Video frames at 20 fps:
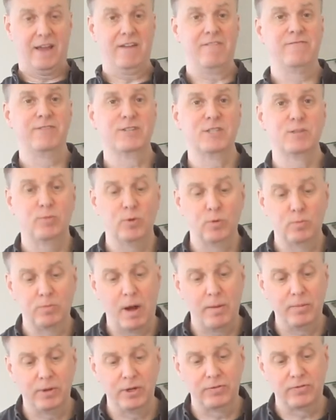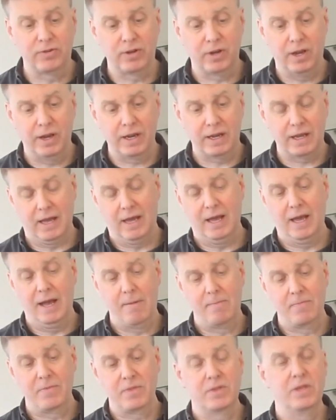invisible bubble, if you like,
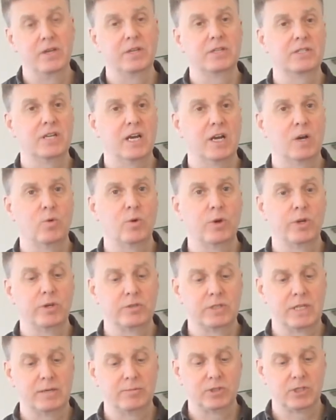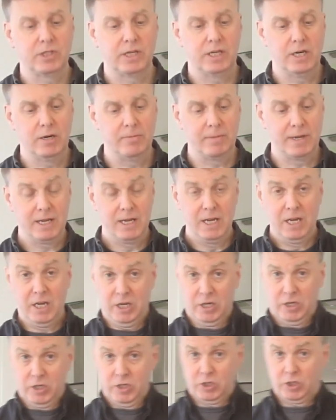that quaudio is able to hear me.
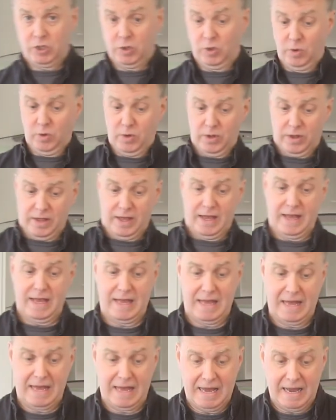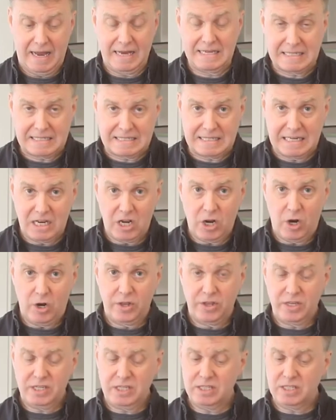So, as I said
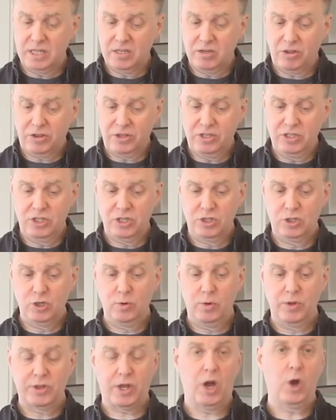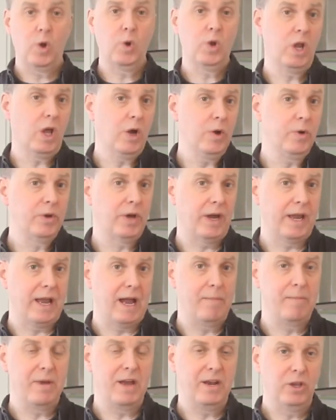earlier, this has got nothing to do with how loud I
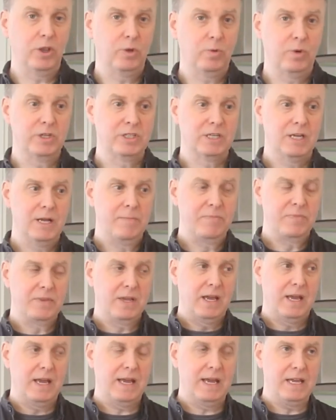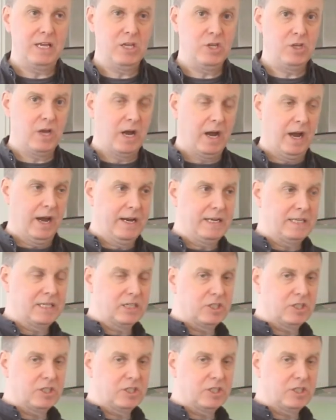am. In other words, I